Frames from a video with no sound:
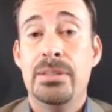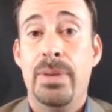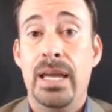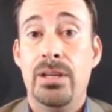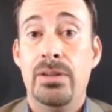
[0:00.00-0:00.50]
to
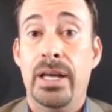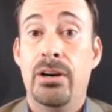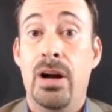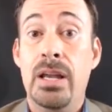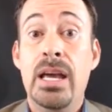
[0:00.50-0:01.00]
bite you
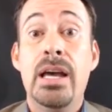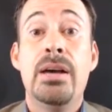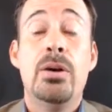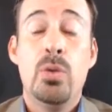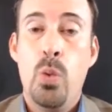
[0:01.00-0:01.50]
later on
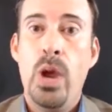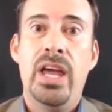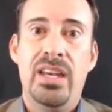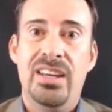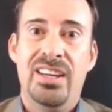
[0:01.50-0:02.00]

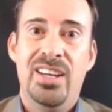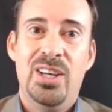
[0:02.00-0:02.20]
when